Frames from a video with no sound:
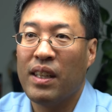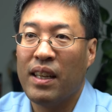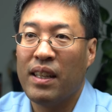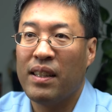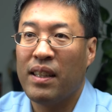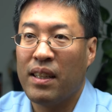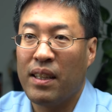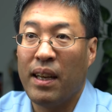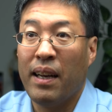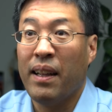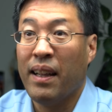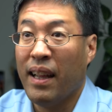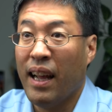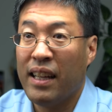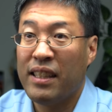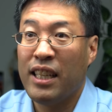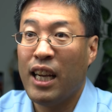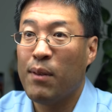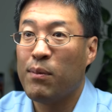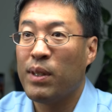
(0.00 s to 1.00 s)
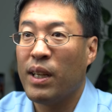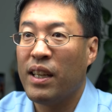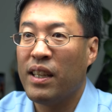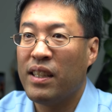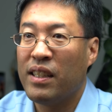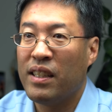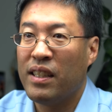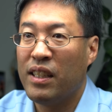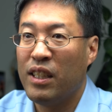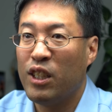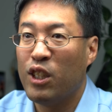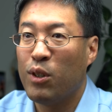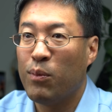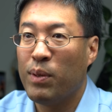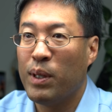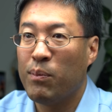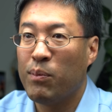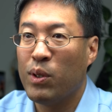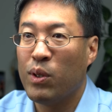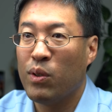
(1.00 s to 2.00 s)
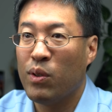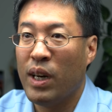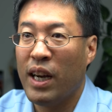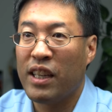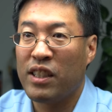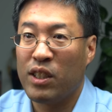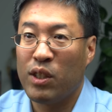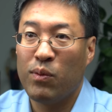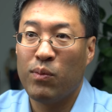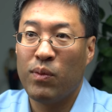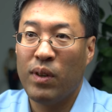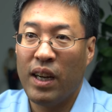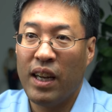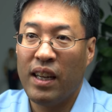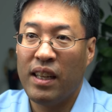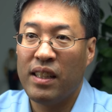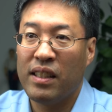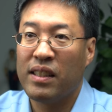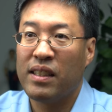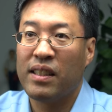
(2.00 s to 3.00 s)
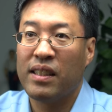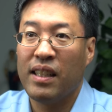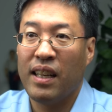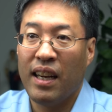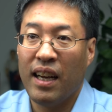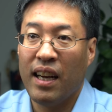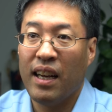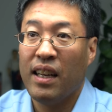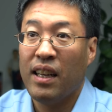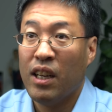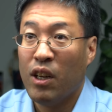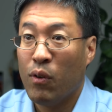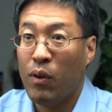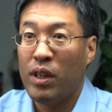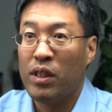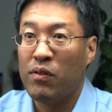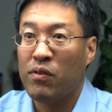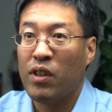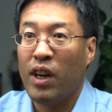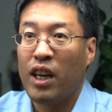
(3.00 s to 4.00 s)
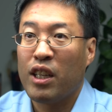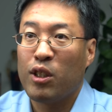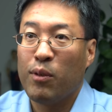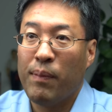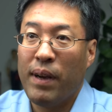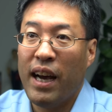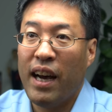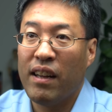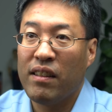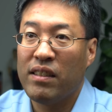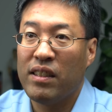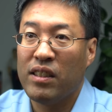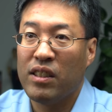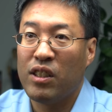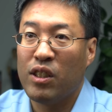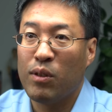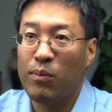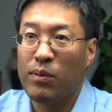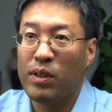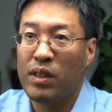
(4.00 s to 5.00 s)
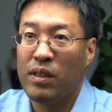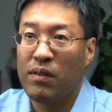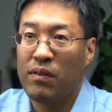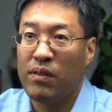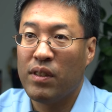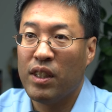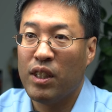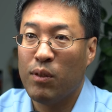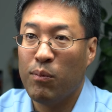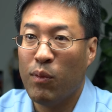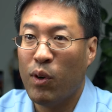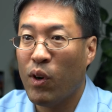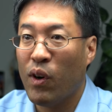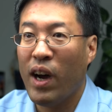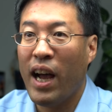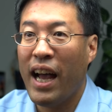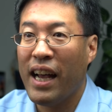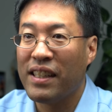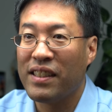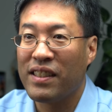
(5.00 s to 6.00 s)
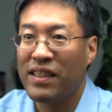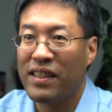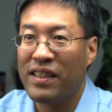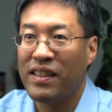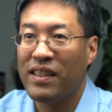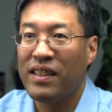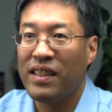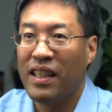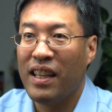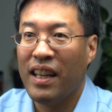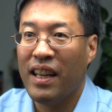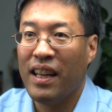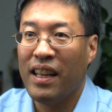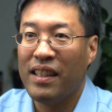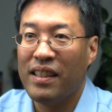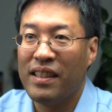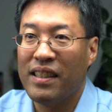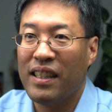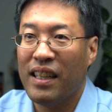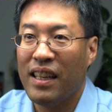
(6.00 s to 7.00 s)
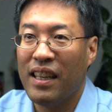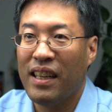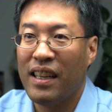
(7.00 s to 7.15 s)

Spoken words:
I think a lot of times I hear people actually raise what you've talked about in terms of the moral hazard and